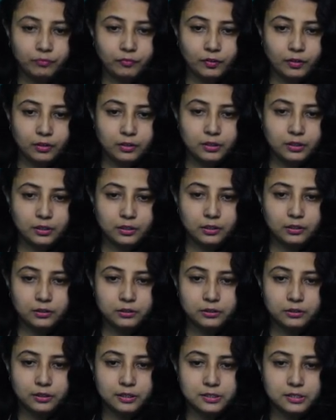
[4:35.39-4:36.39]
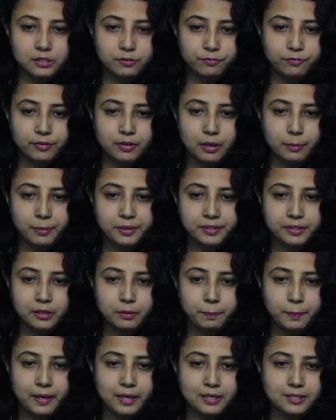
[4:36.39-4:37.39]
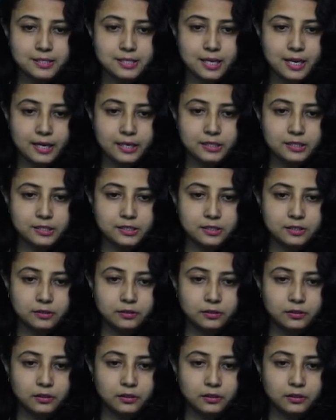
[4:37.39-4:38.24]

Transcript: Here you can see filamental parasites